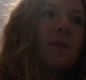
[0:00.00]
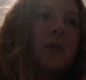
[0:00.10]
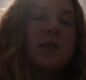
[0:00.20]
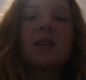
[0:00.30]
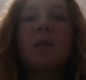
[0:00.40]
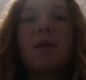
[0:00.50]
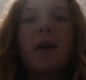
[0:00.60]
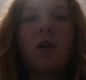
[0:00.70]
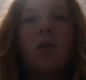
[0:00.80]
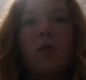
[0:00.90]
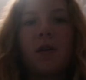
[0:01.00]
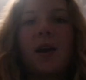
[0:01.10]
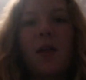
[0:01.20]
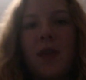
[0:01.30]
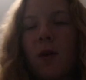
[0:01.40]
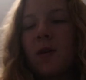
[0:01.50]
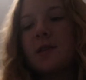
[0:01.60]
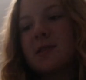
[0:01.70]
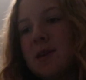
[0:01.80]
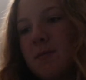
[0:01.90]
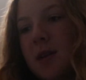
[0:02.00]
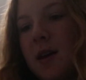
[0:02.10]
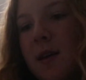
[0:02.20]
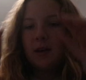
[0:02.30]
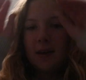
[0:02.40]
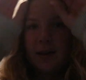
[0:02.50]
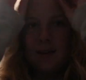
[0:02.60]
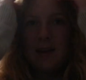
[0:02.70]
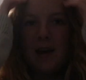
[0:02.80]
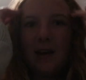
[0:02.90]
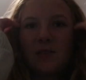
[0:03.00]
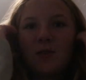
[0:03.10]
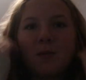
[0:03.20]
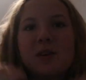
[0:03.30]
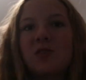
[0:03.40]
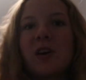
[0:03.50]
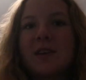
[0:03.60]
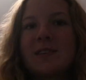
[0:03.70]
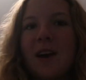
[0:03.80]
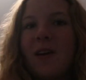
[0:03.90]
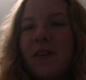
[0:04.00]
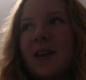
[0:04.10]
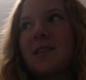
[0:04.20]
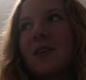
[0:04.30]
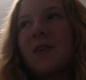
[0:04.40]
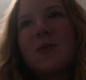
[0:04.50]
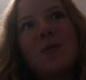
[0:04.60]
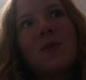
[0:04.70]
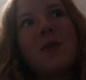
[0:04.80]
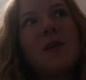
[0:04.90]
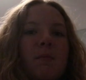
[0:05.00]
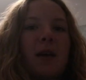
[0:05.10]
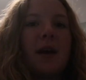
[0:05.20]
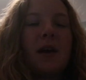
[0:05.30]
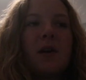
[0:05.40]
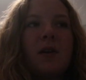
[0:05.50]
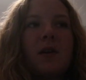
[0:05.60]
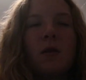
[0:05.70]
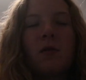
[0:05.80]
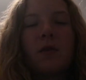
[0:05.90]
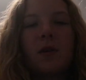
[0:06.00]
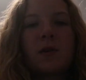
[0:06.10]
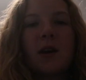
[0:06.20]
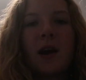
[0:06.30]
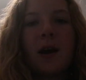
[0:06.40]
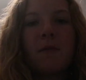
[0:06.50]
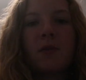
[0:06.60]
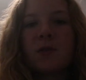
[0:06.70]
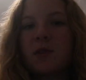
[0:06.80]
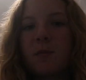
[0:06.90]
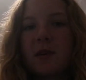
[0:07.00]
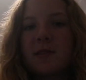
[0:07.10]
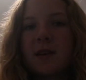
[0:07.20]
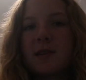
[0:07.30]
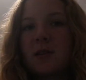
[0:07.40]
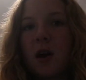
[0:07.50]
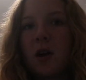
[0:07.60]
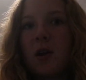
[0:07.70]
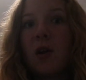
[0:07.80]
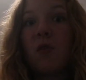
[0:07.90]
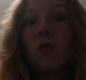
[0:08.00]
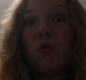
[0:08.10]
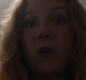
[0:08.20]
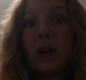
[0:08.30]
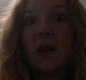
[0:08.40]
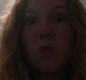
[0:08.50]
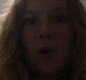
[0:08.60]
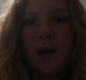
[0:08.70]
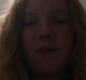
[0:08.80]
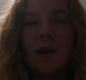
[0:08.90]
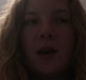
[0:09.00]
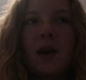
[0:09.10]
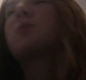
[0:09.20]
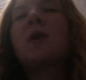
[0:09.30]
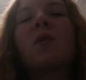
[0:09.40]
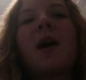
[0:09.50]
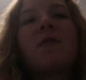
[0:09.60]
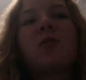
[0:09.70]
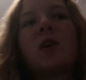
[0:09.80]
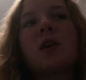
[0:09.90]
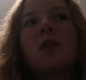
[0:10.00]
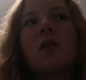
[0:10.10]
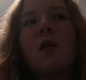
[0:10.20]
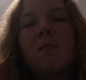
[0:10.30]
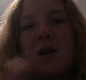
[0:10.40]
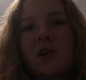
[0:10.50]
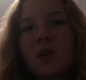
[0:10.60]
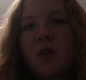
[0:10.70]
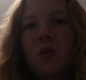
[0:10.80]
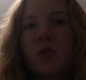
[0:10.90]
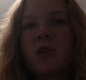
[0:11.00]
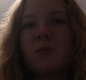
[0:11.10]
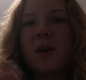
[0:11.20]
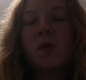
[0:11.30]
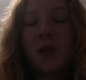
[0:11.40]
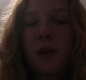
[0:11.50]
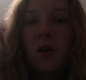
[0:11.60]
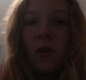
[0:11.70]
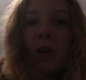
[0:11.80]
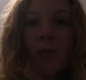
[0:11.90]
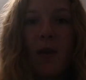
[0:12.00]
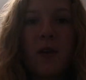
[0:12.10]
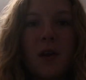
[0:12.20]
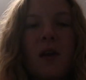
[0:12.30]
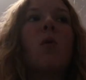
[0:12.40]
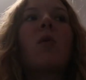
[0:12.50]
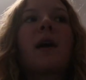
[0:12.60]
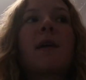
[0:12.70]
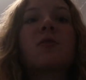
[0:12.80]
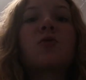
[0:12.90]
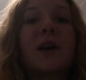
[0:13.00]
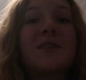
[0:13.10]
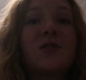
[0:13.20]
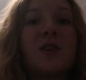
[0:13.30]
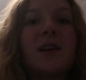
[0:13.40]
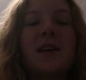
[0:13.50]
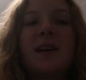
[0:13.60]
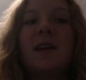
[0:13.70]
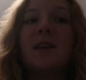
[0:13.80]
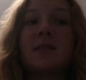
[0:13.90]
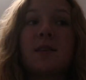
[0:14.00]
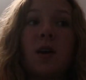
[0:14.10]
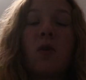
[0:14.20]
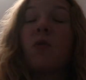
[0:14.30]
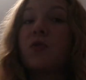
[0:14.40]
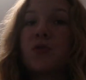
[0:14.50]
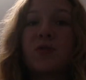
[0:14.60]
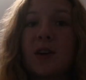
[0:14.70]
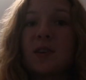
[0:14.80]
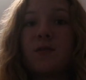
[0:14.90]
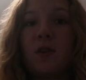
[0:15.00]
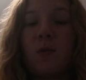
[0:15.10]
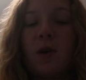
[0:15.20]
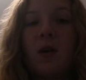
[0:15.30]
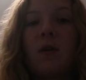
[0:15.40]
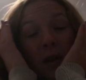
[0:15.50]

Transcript: This is gonna be like an overnight thing where I sleep in it, and yeah, I just really wanted to try this out. I thought it sounded cool. My hair over time, for some reason, has gotten really wavy, so I either have to like commit to the curls by doing like a curling method, or I have to try to straighten it, and it does not hold straightness very well.